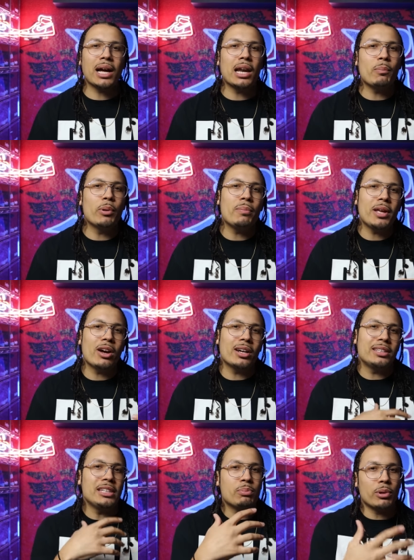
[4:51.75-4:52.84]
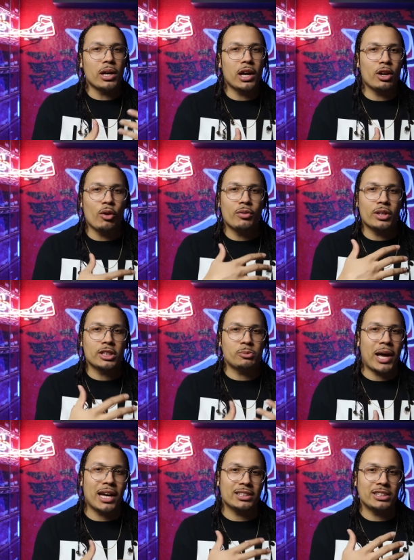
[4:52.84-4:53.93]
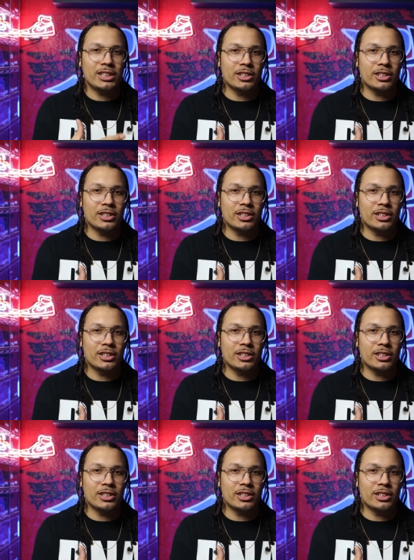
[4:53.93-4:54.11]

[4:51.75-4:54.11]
what kind of put me on a deeper hunt over this past